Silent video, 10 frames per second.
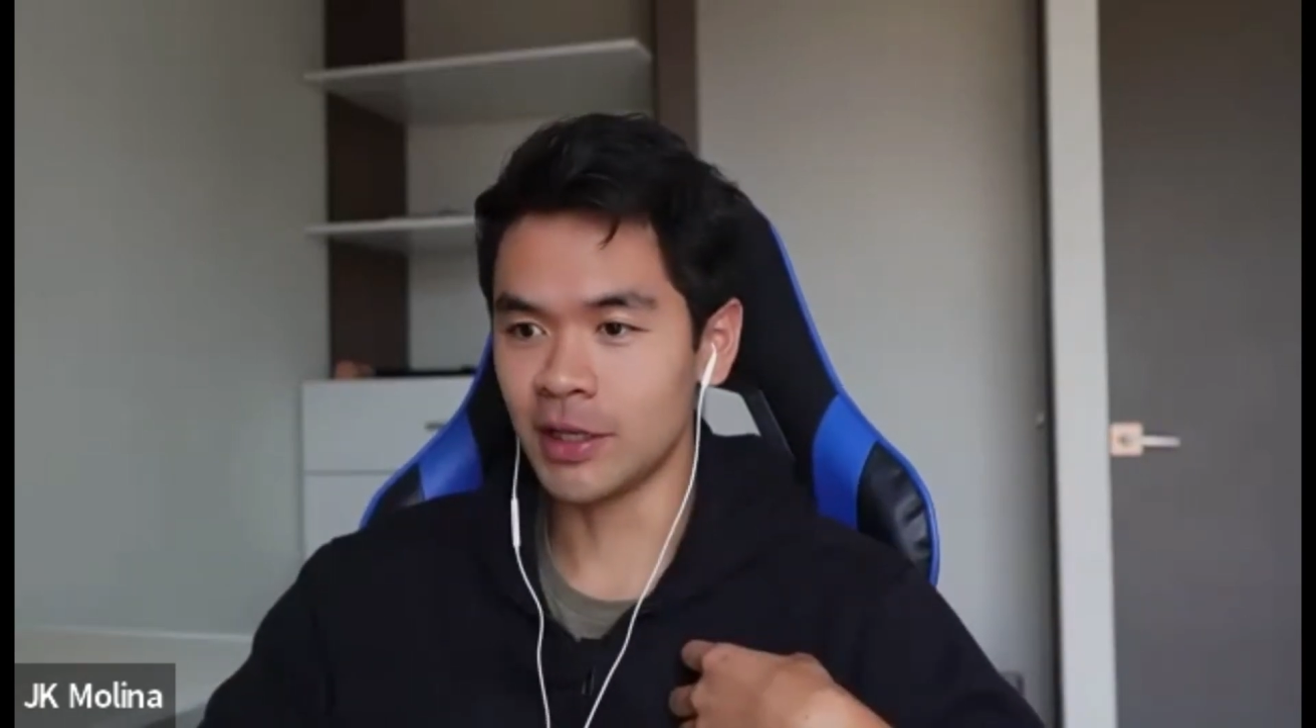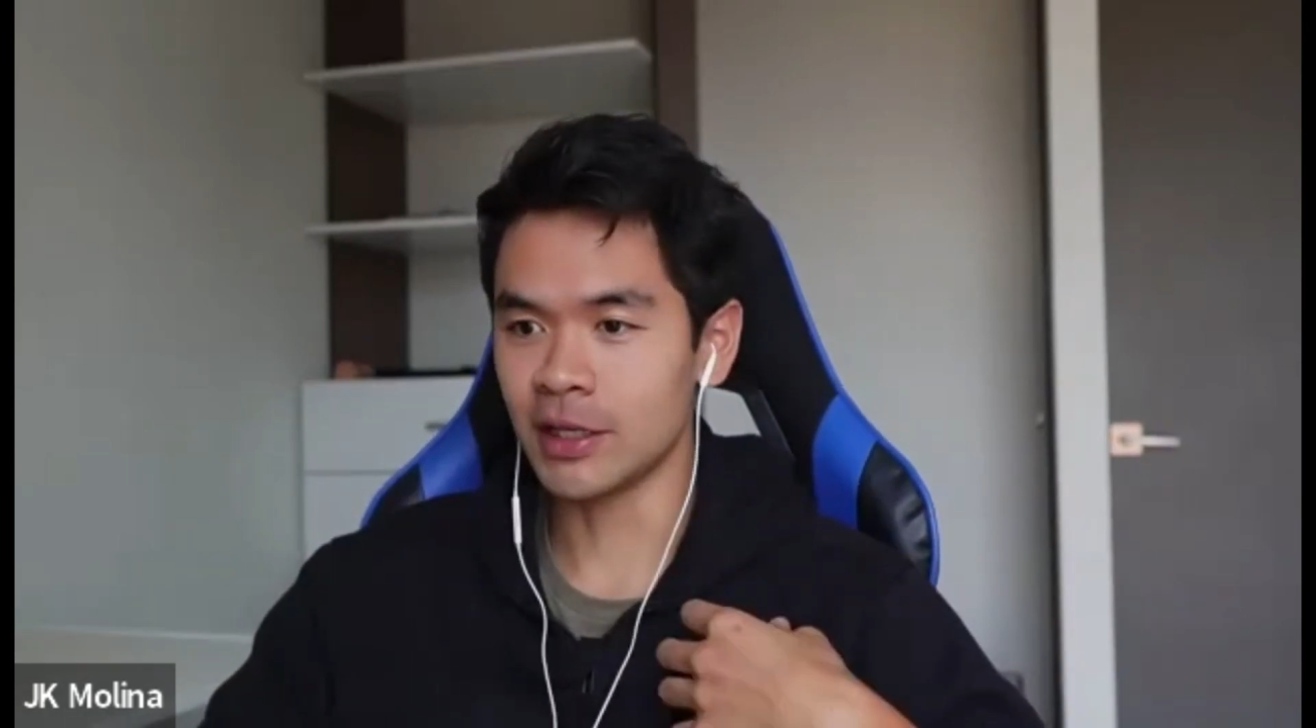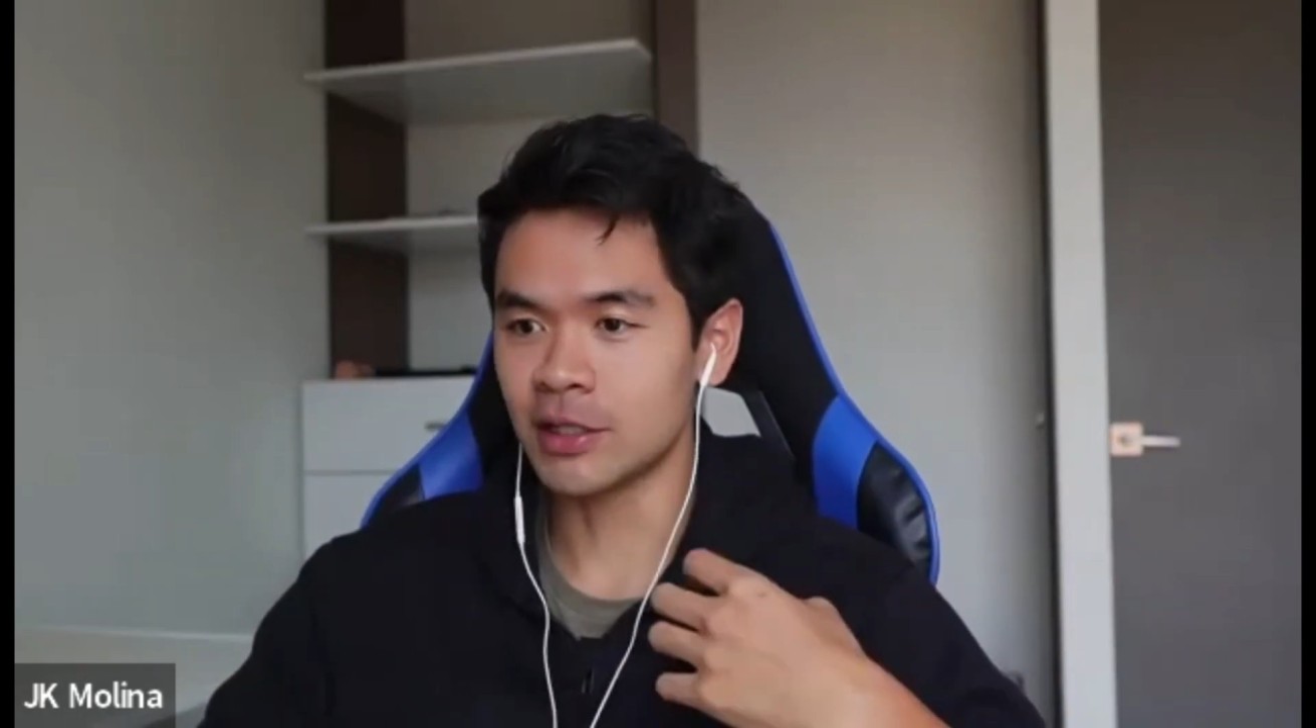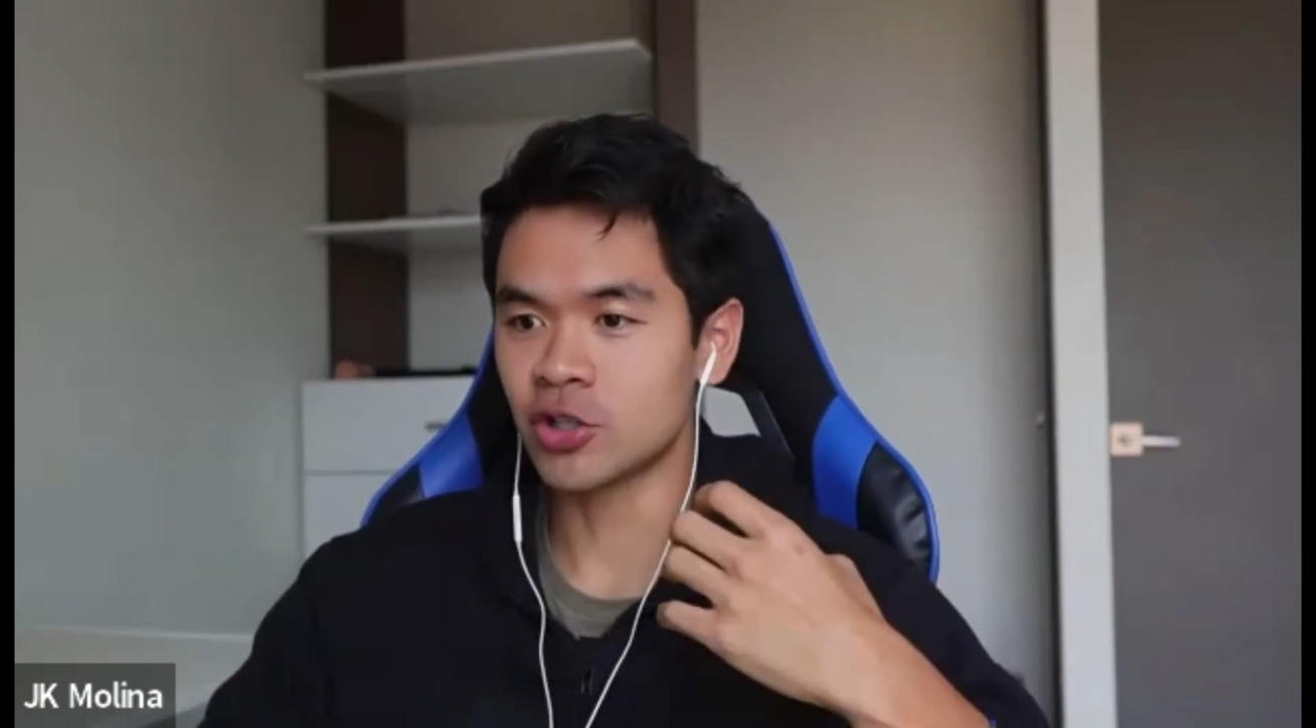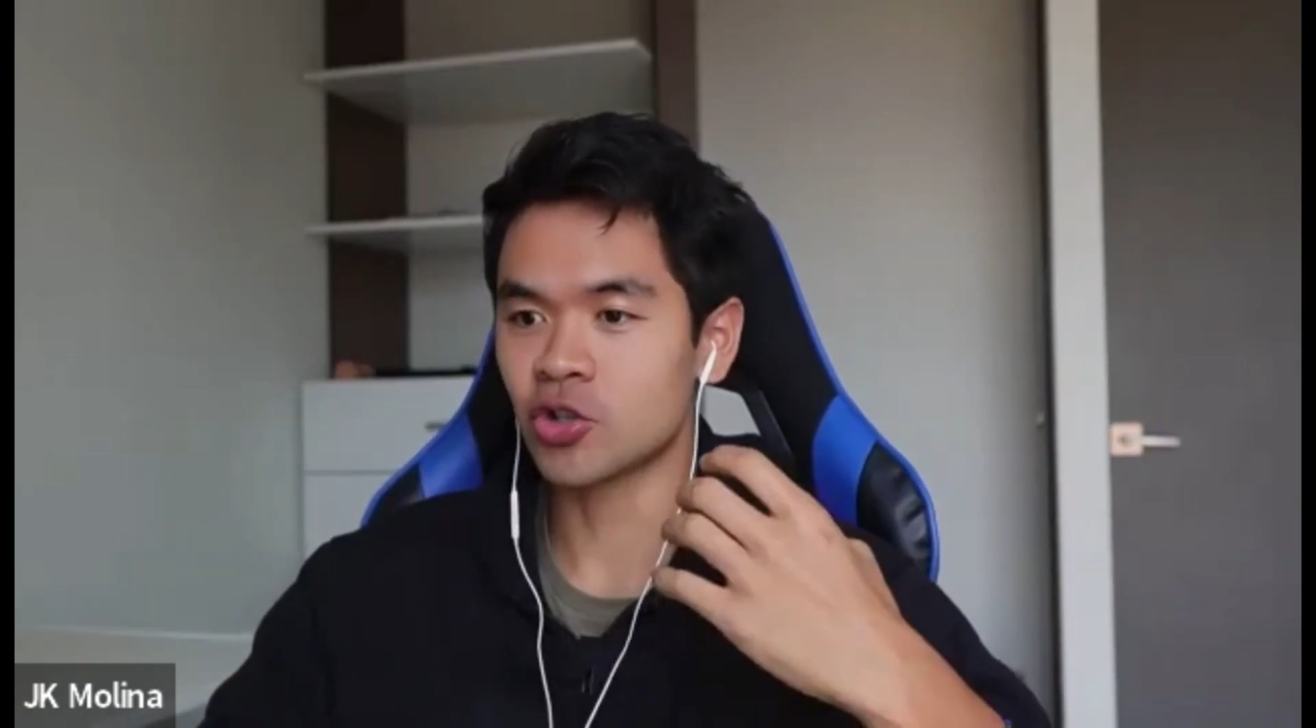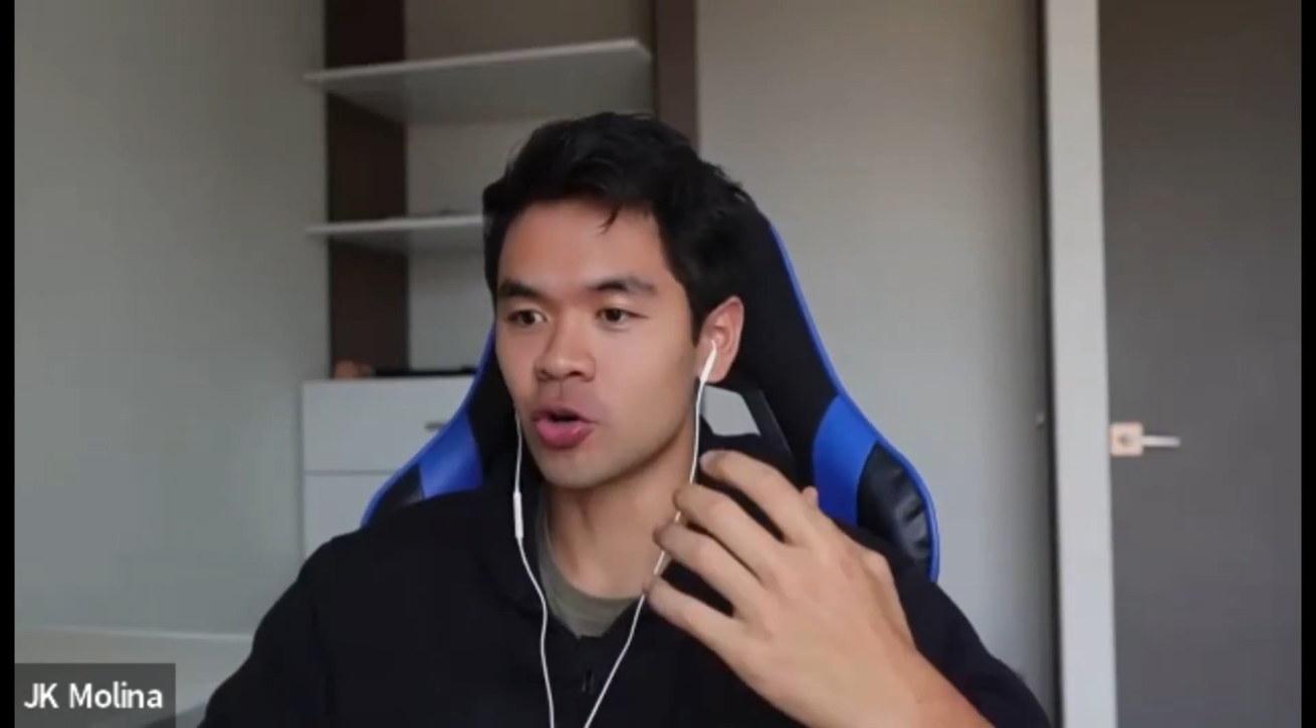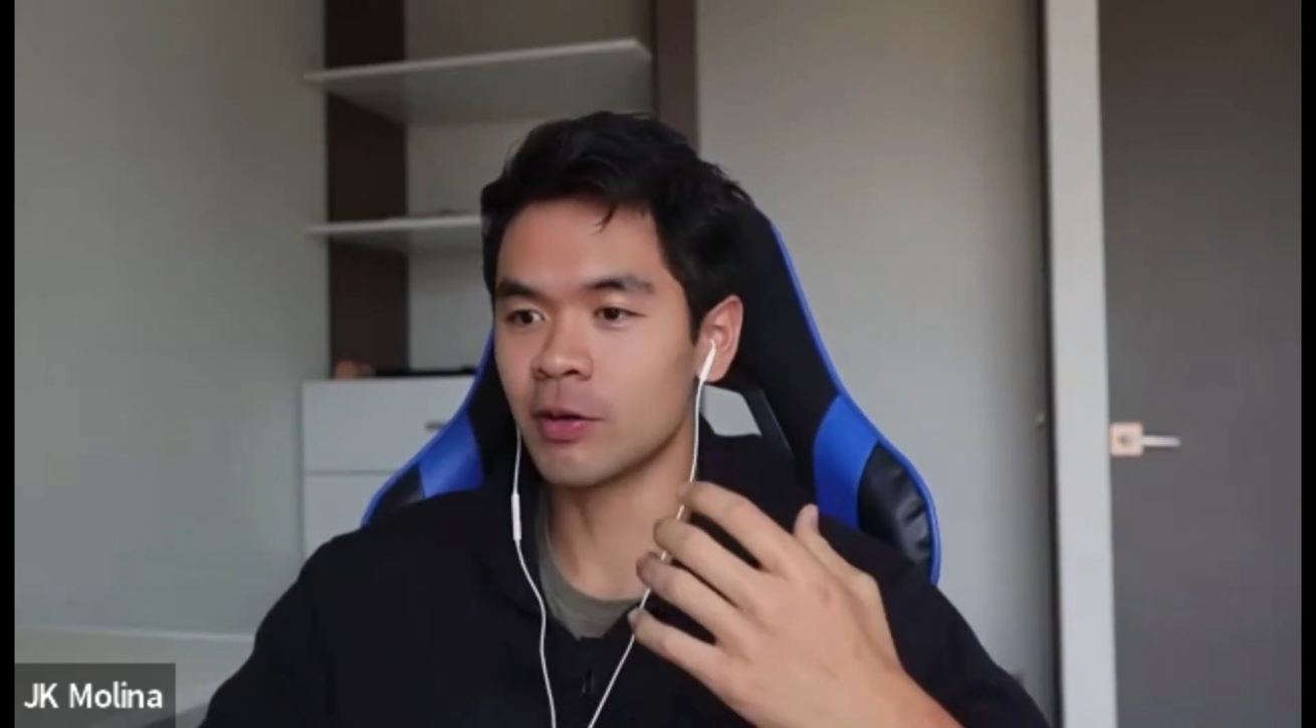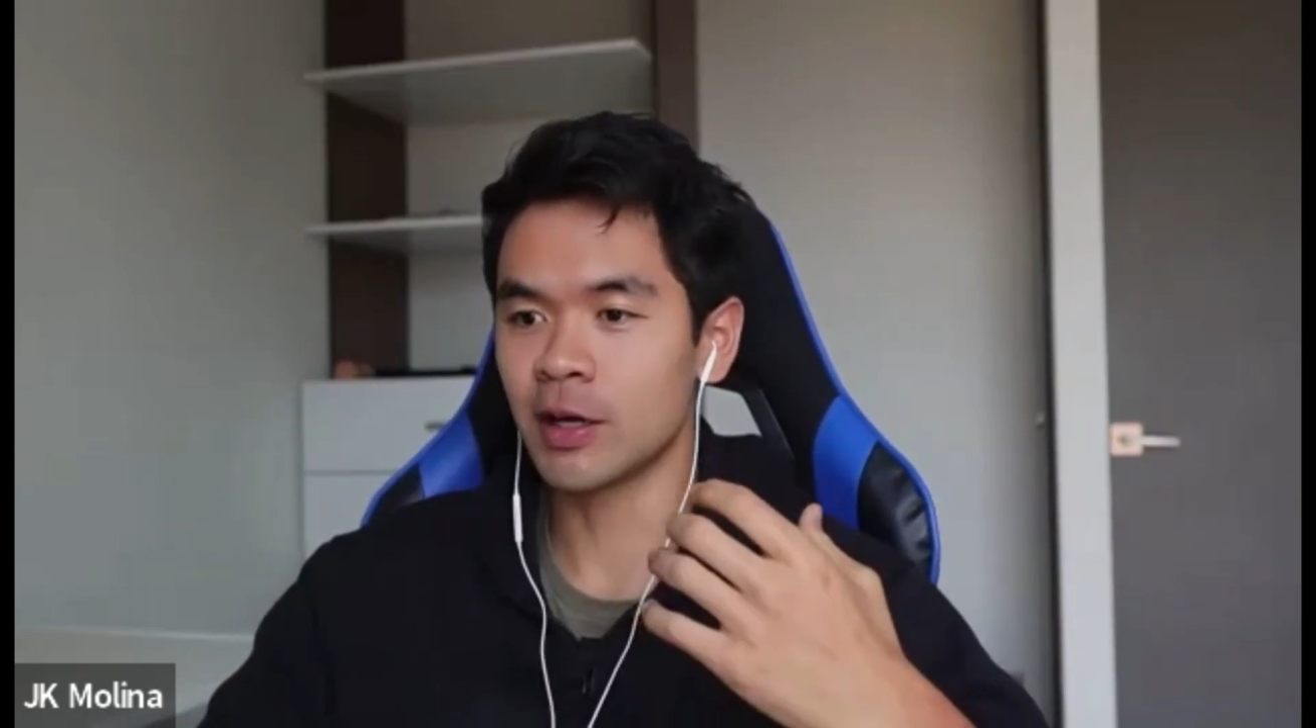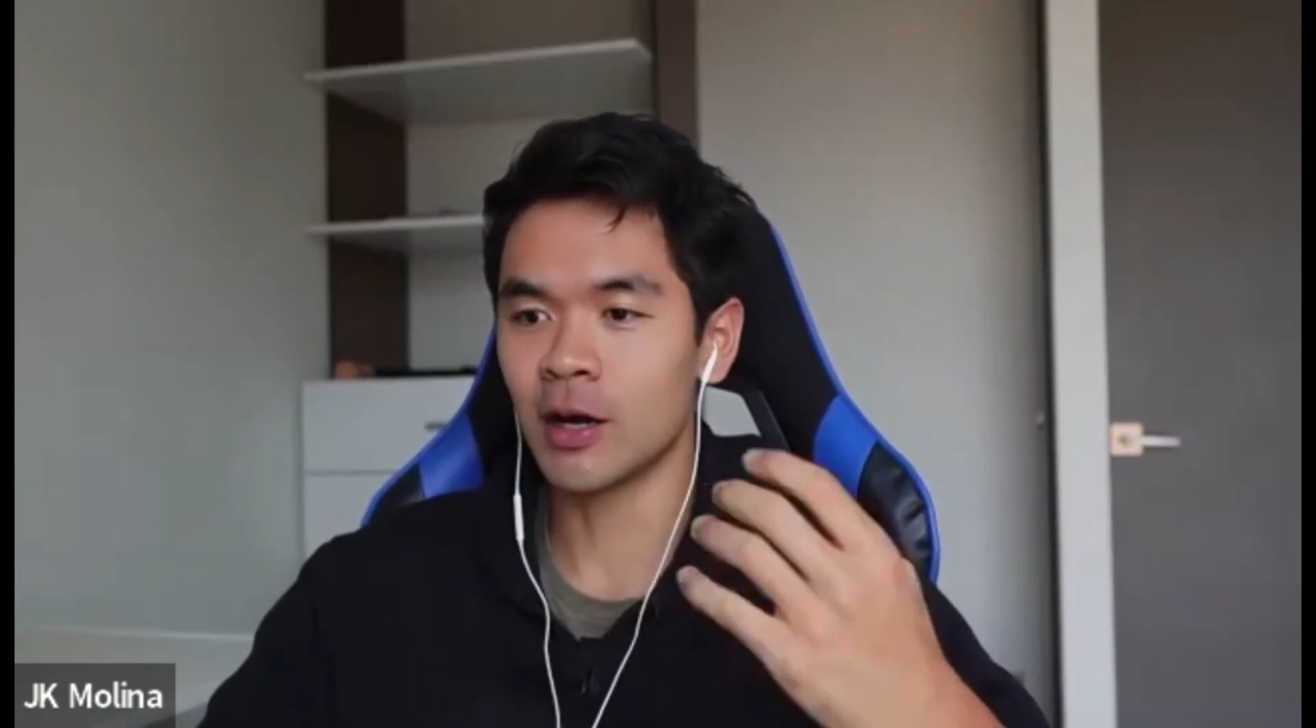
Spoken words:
it's showing